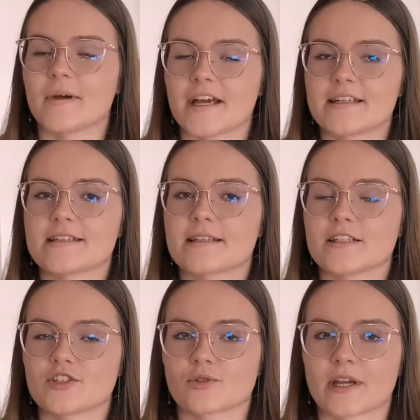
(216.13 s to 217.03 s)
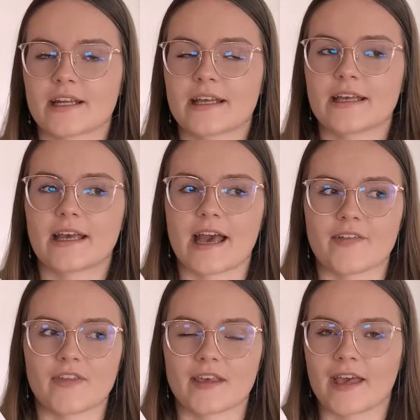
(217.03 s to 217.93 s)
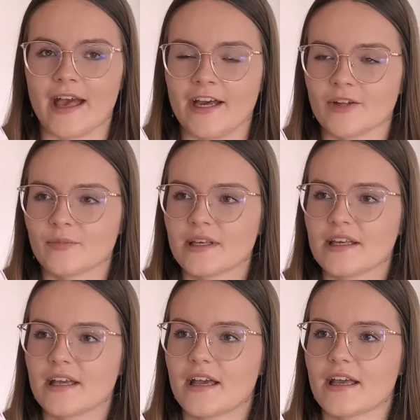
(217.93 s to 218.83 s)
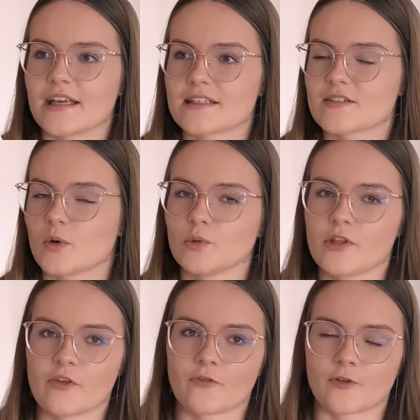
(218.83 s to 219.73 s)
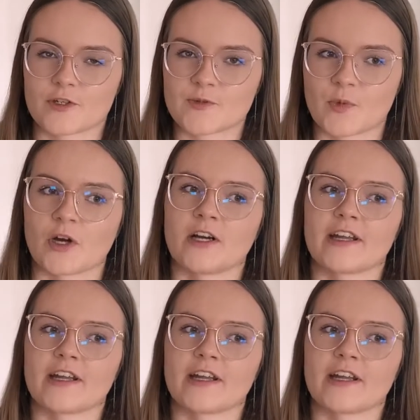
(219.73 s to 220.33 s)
But the training at the academy is only the first part.